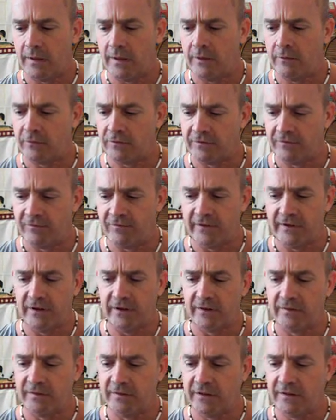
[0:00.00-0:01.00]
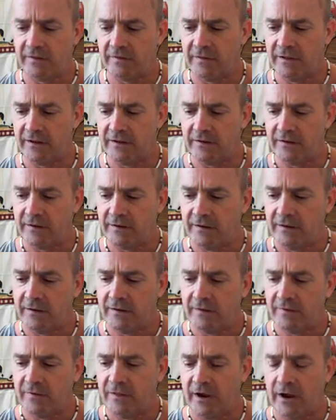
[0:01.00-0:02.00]
It was a feeling that
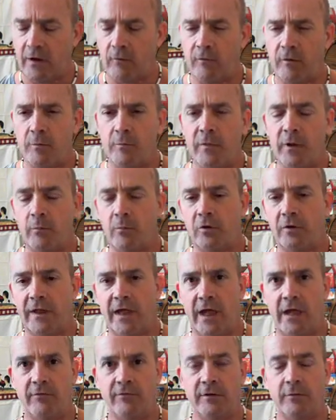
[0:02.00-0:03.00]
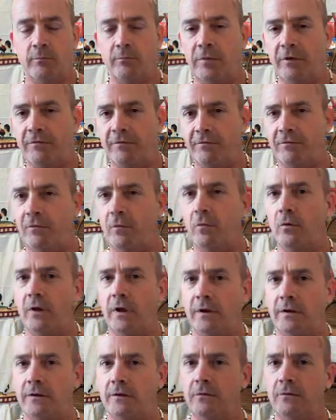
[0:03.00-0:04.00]
I remembered having before
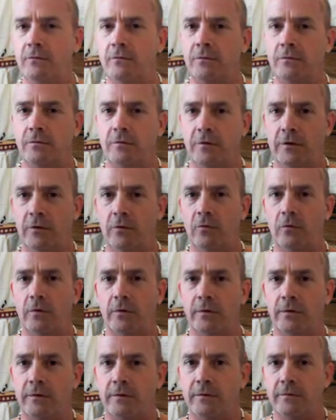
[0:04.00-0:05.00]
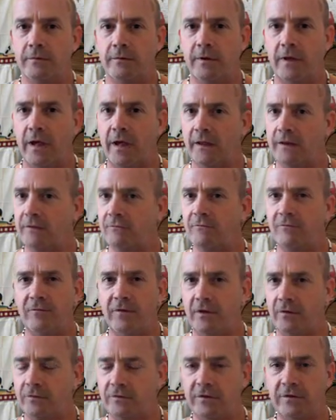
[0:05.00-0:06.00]
I knew the Lord. I hadn't
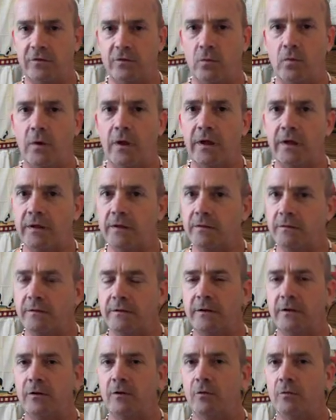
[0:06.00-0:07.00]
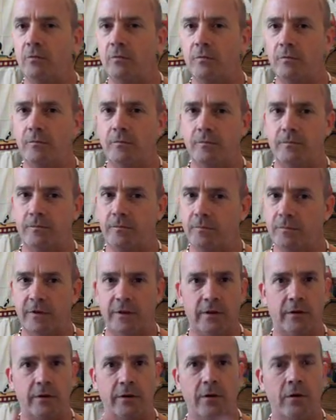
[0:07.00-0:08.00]
felt this way, in
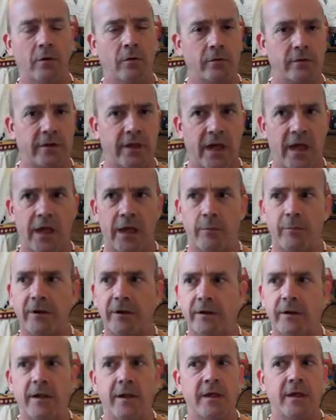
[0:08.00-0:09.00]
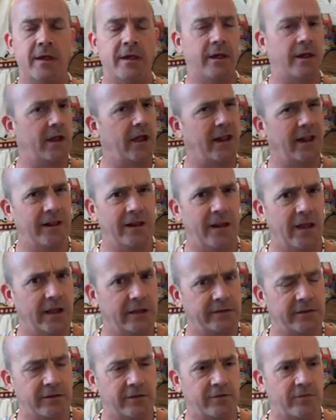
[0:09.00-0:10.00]
a long time, and I didn't
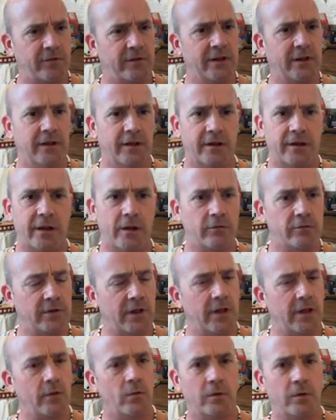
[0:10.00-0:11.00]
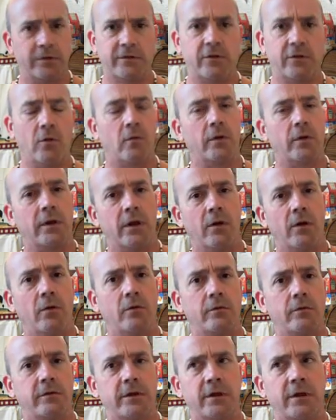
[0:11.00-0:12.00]
like this feeling. I was like, what's going
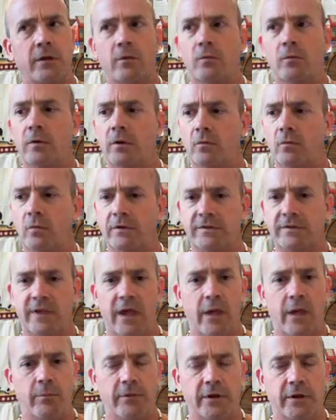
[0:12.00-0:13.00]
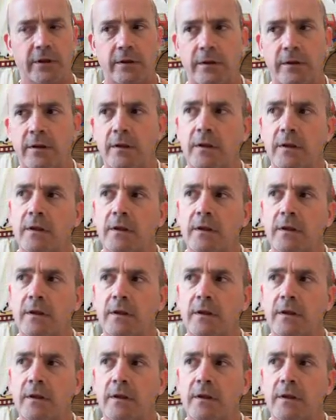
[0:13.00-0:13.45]
on? What's happening?